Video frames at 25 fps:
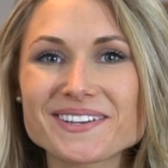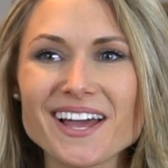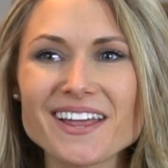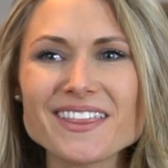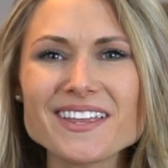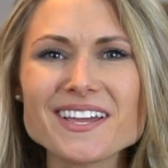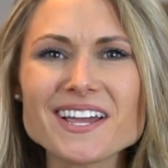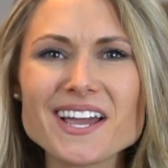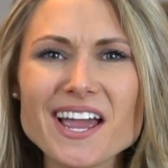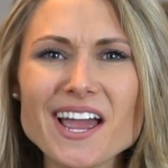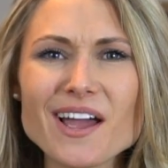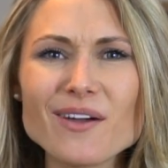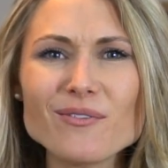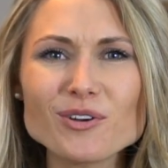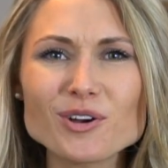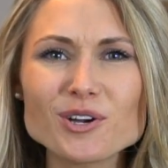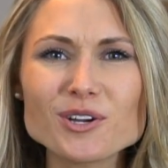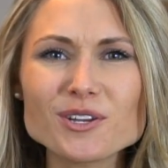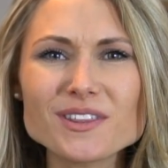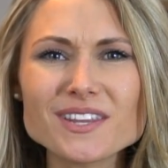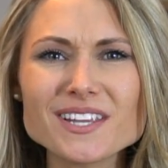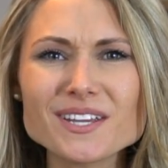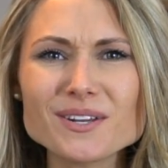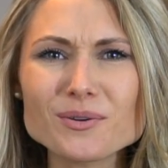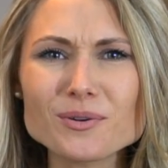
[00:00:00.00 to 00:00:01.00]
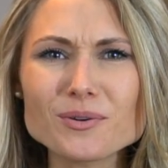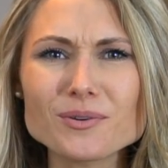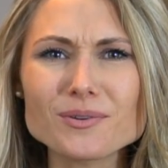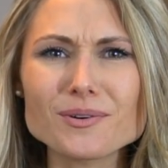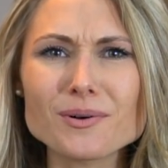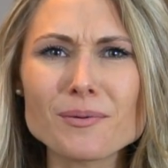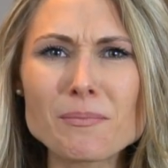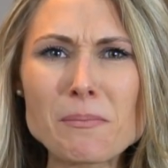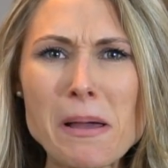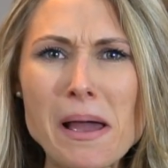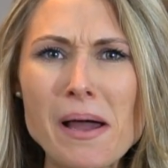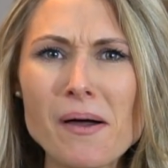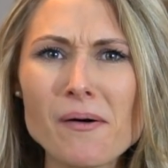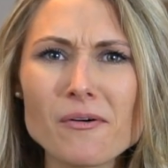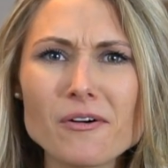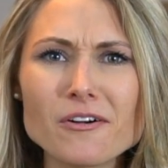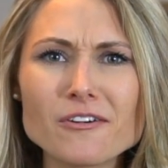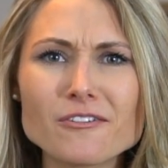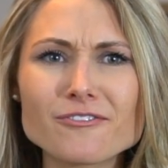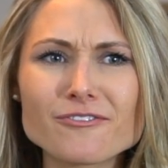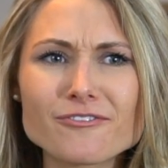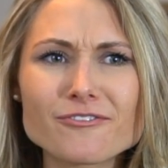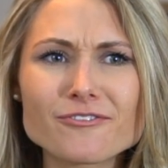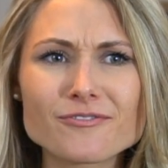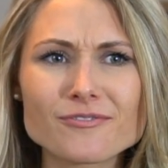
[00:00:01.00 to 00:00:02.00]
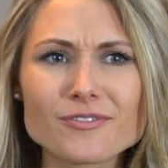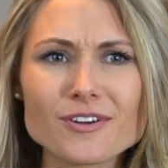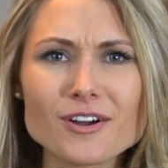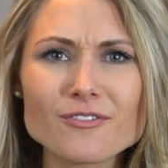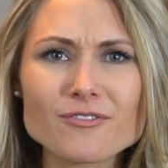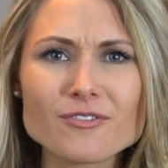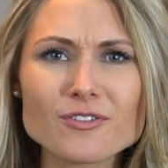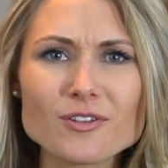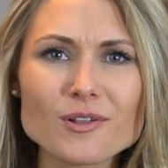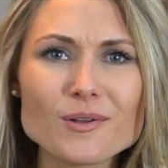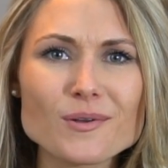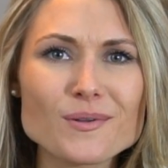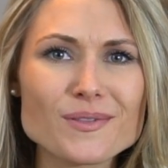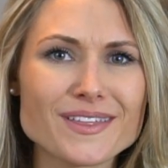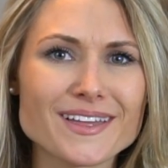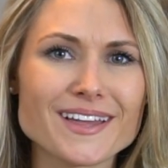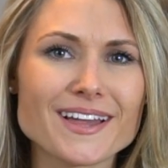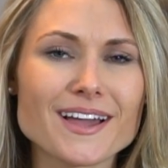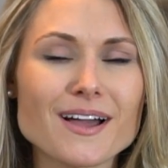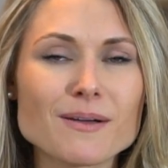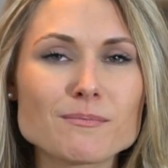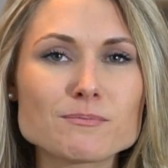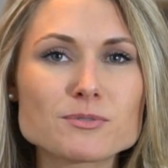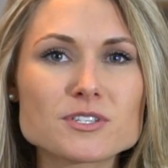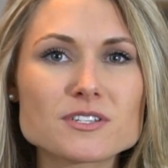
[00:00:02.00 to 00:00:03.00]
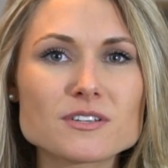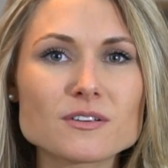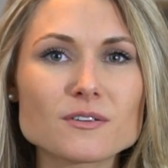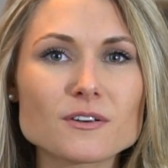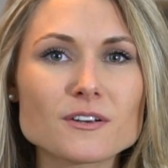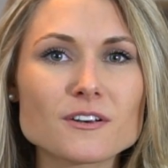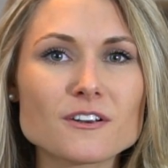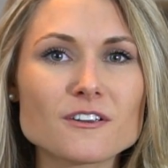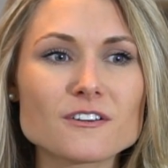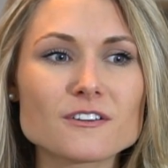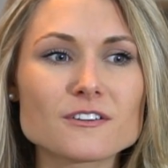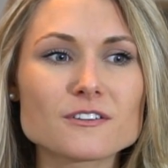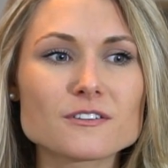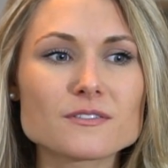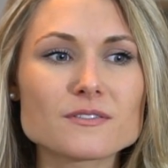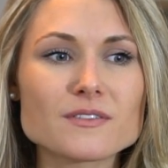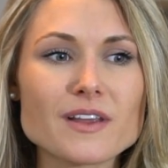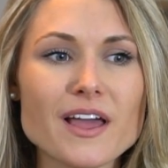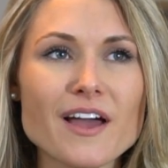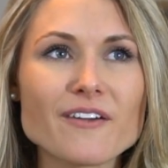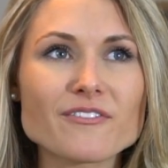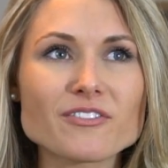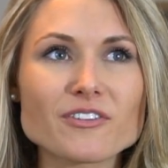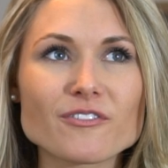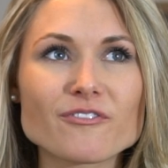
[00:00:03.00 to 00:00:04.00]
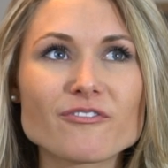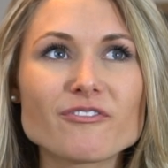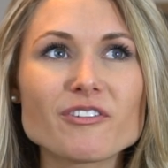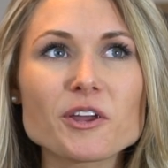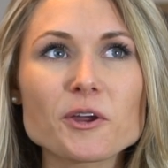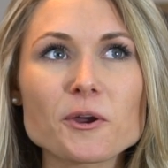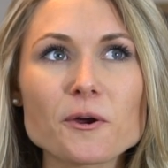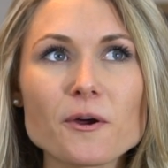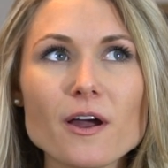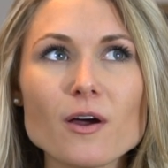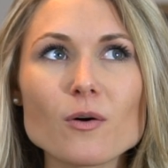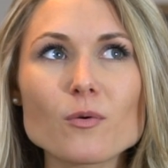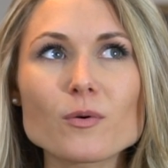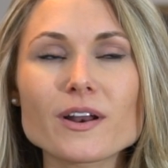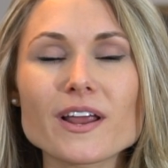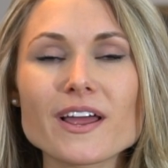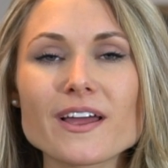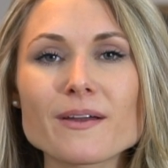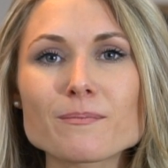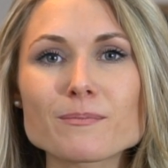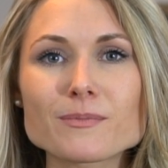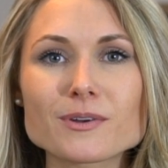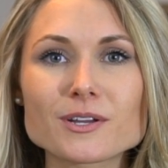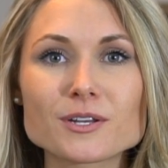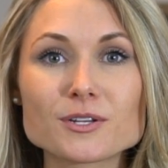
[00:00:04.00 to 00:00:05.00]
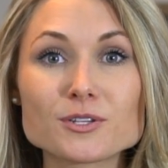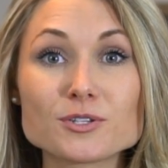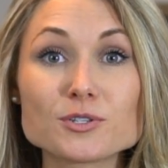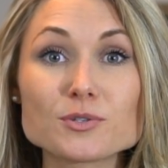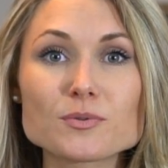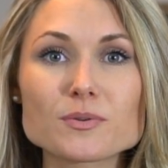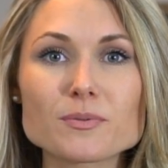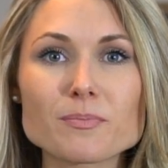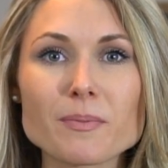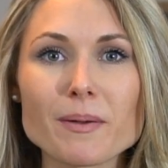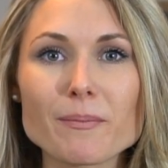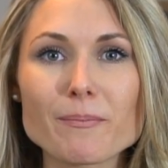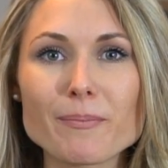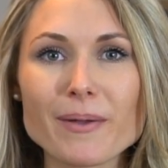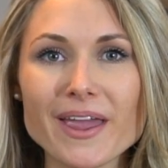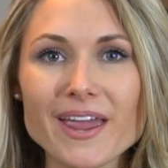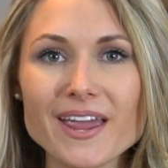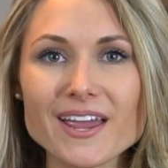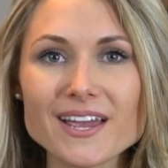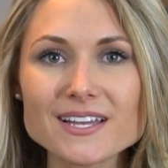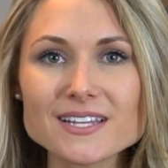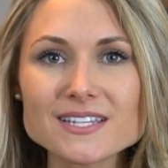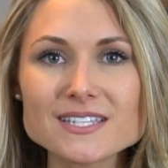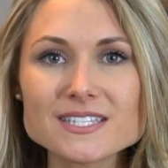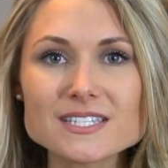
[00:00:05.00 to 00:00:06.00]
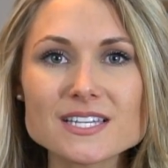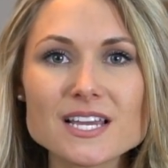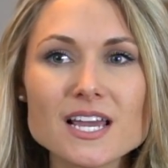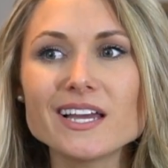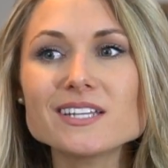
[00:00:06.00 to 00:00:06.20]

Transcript: I think I have a good little amount of clothing. I'm still gonna have to figure out what I'm gonna do with my pants.